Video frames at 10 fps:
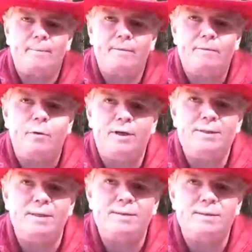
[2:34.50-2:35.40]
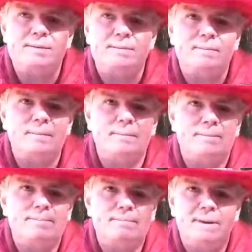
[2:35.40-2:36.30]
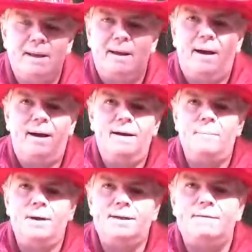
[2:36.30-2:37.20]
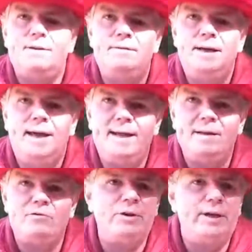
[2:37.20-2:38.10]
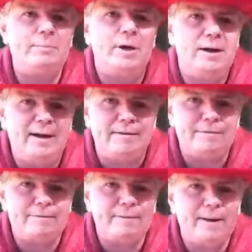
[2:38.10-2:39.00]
for instance, I might have never had a drink in my life,